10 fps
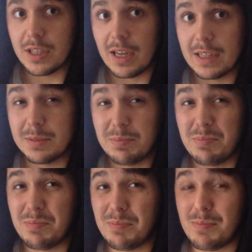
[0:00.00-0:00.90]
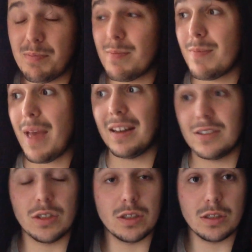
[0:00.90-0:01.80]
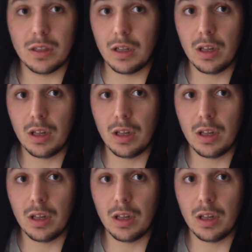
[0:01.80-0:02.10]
that is mental.